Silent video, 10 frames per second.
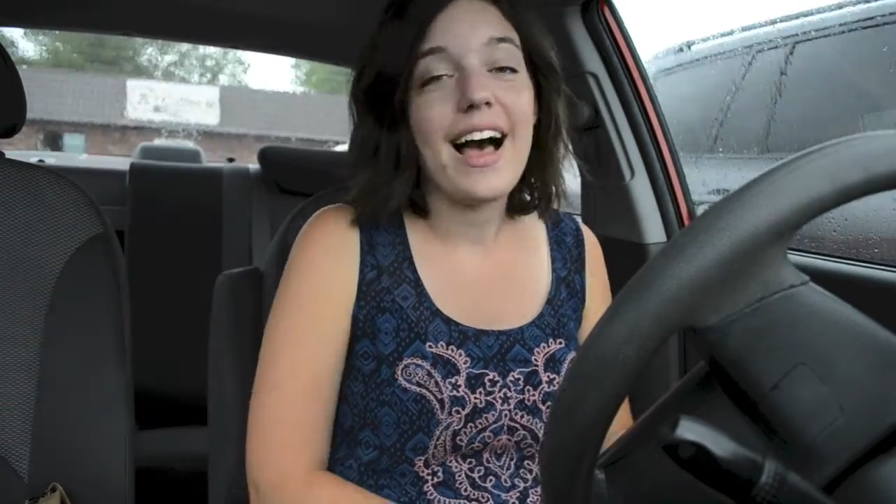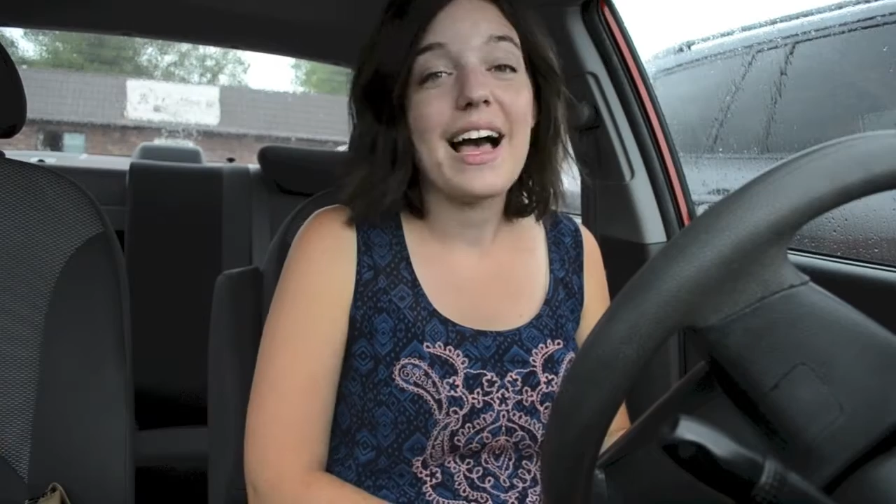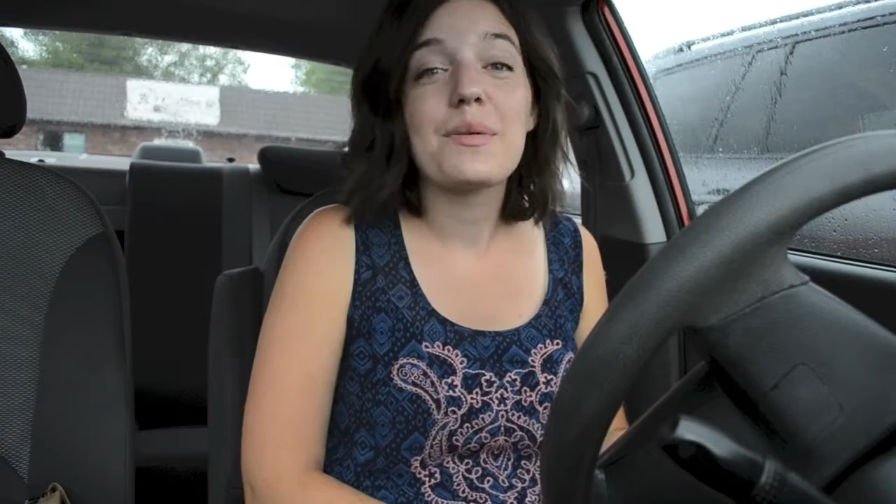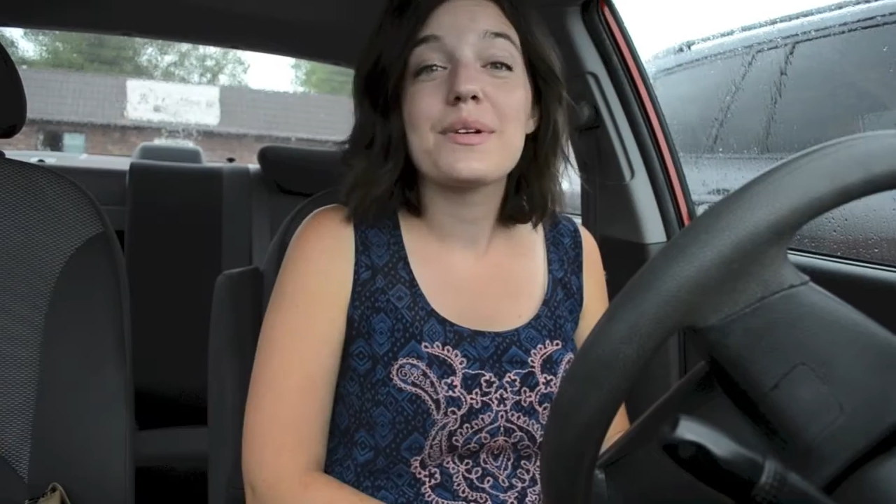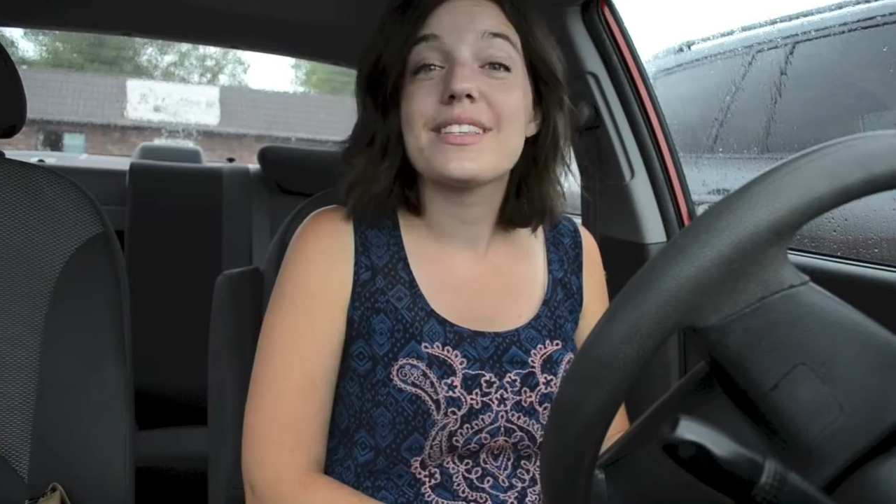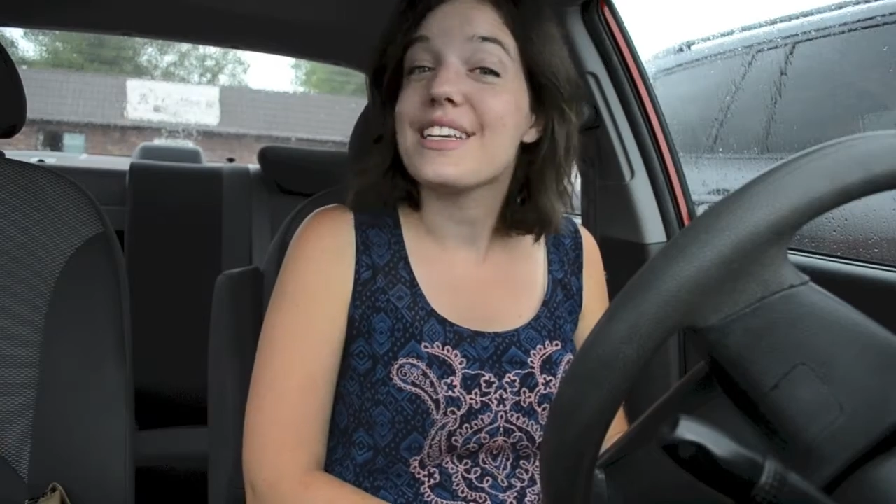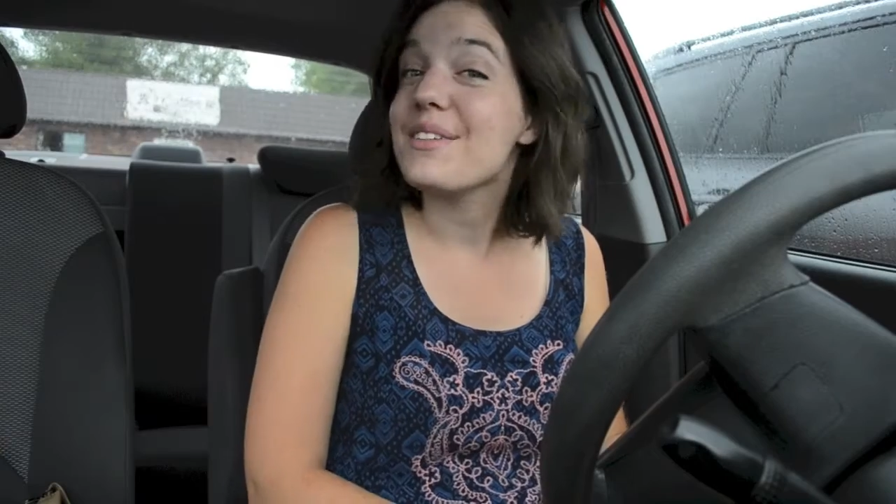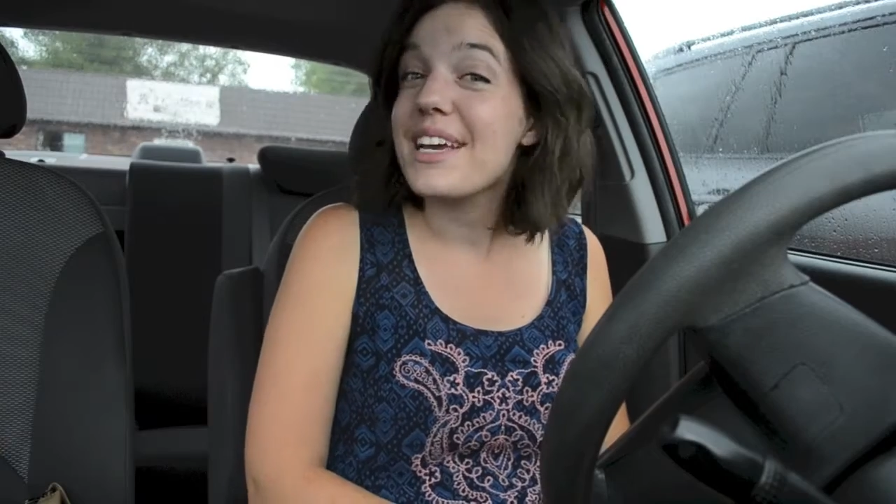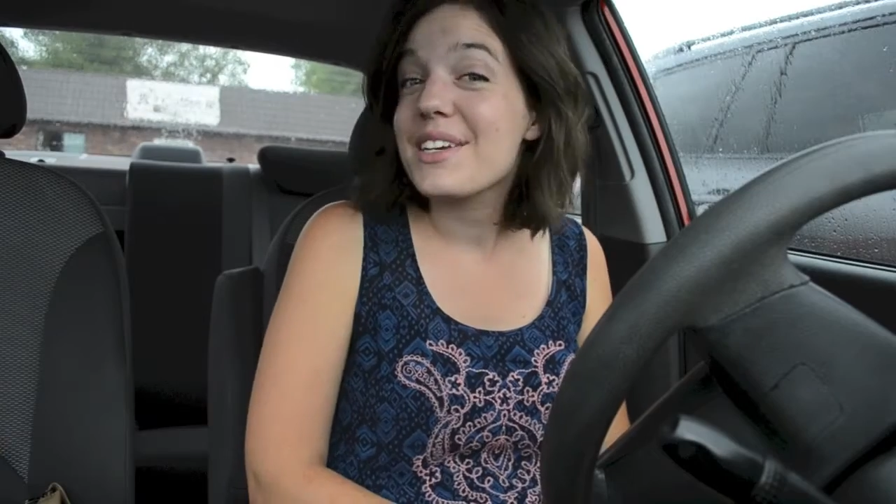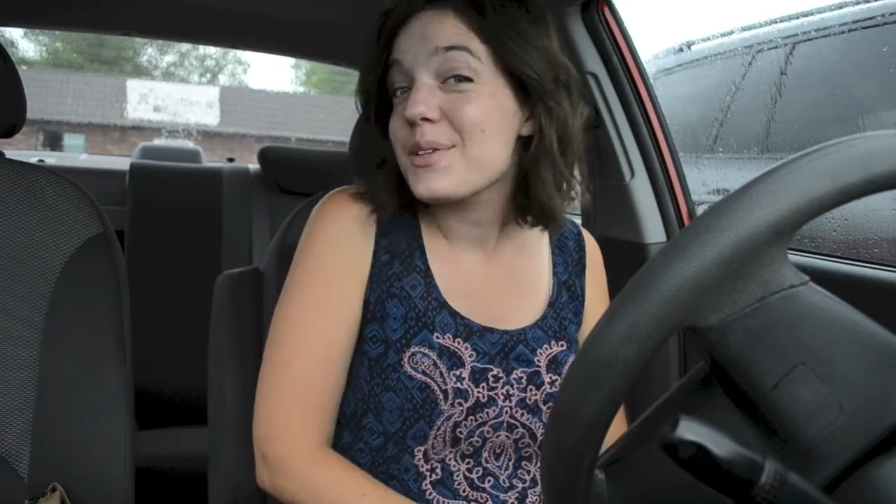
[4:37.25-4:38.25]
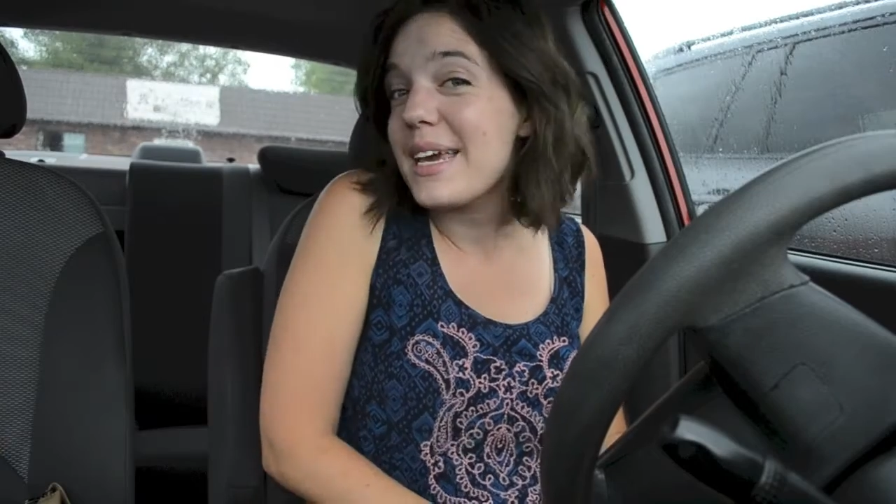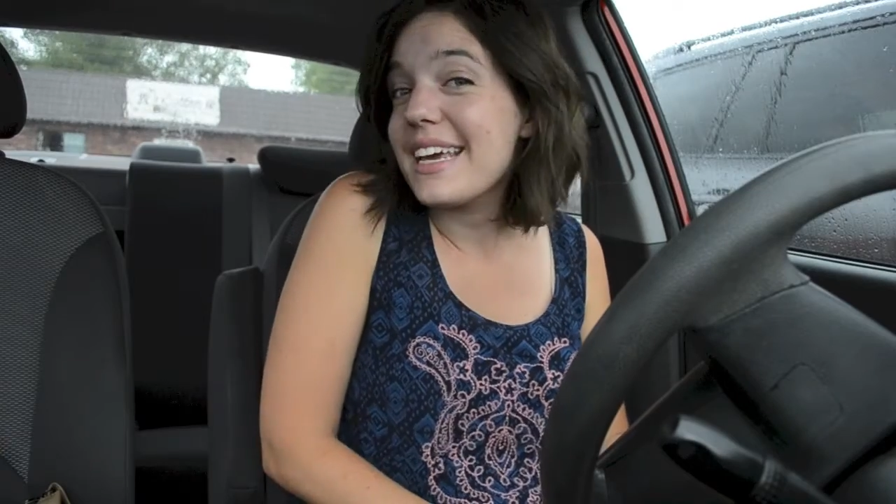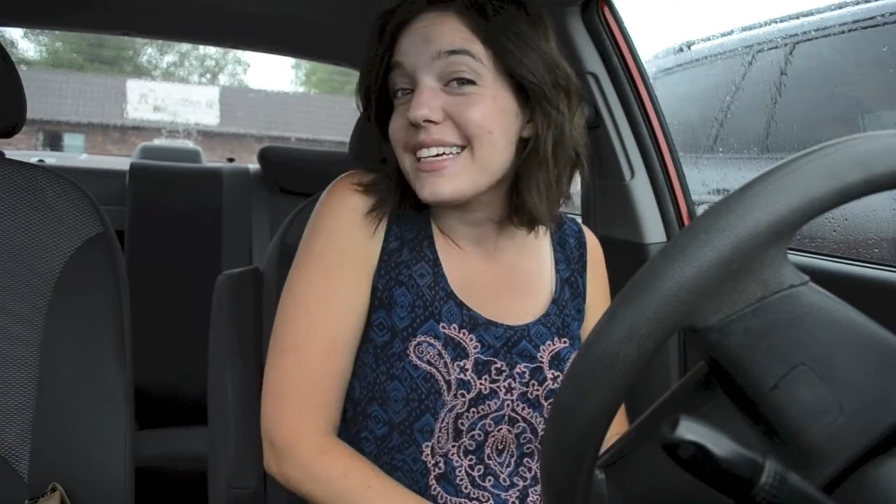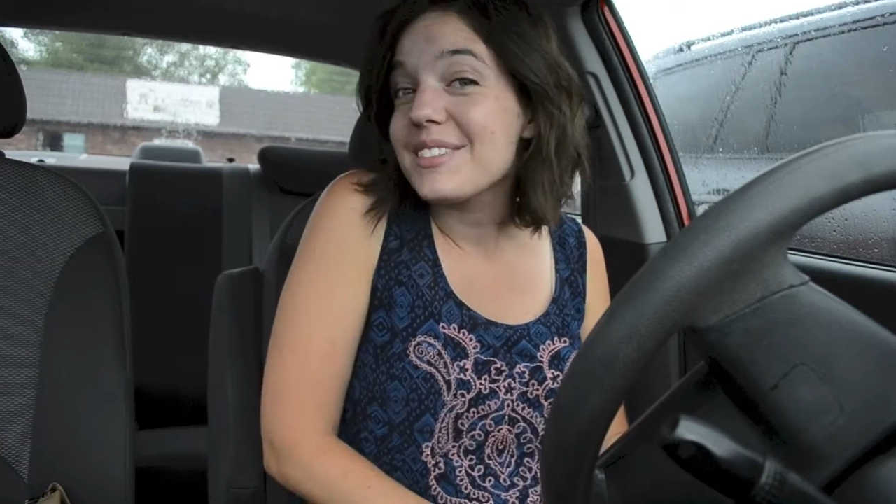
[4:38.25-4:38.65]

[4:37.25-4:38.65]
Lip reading: I will see you next week.